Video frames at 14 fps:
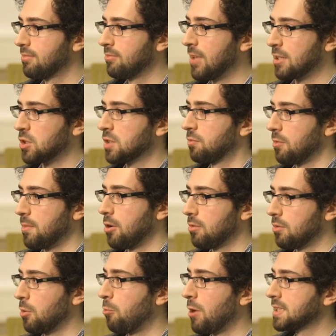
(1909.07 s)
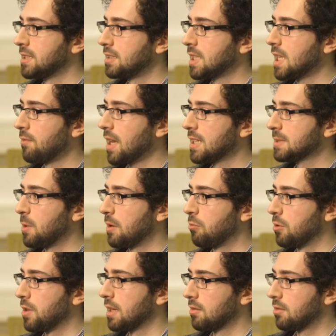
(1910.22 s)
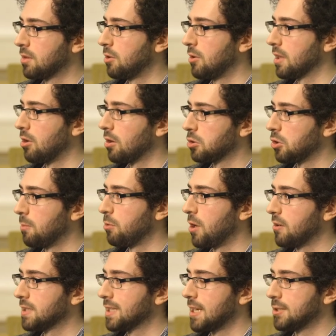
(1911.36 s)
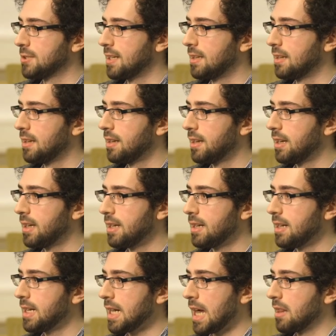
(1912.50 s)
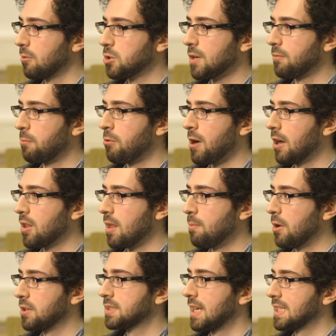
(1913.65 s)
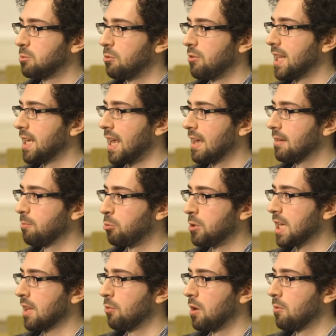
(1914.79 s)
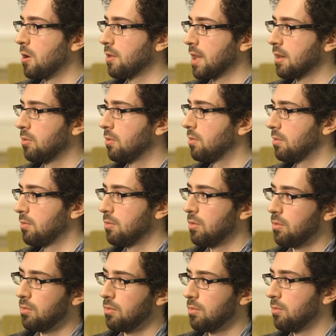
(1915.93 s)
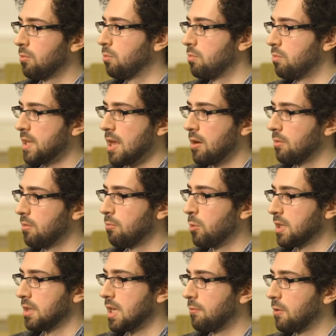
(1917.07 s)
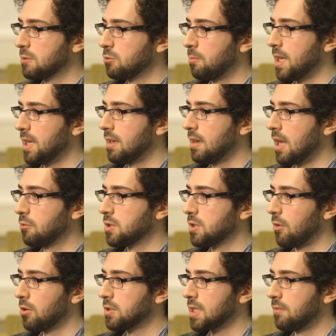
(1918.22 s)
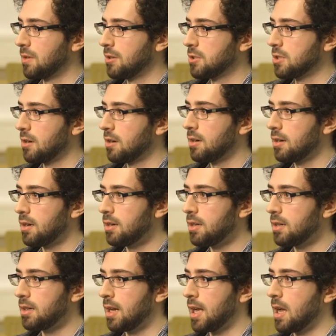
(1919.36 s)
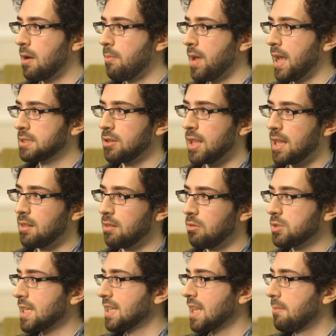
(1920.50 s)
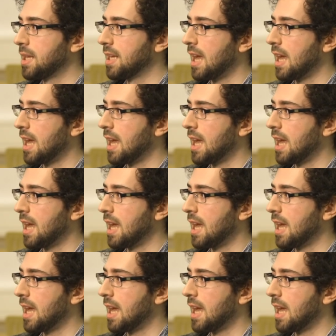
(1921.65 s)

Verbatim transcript: like just from their, their present significance, but if we're like doing long term prioritization. Mm-hmm. I think we should have a prior that most things we really can't predict very well, like yeah. You know what the difference will be hundreds of years in the future, um, and so then there's not that many